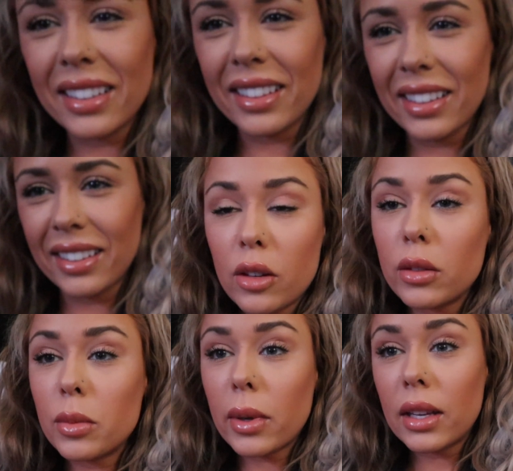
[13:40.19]
I know
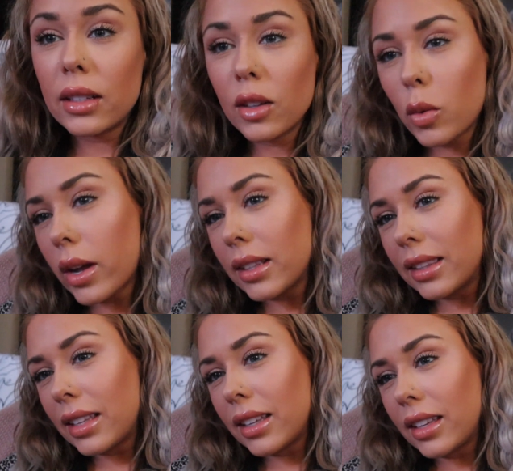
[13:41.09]
it's been
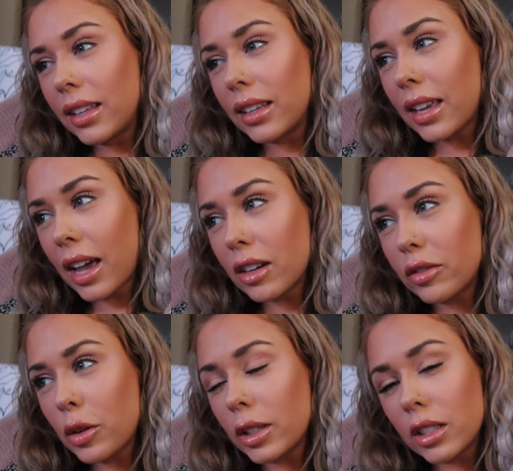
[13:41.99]
quite the
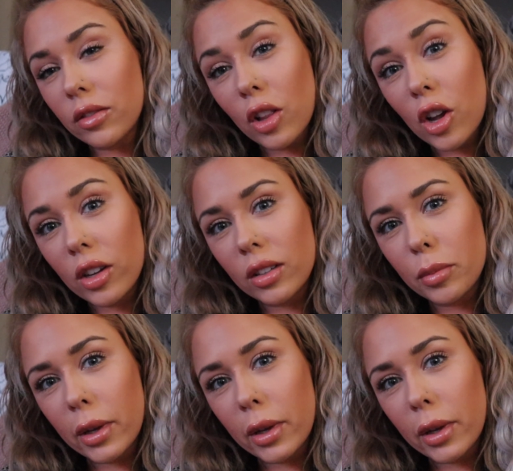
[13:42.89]
cat-focused vlog,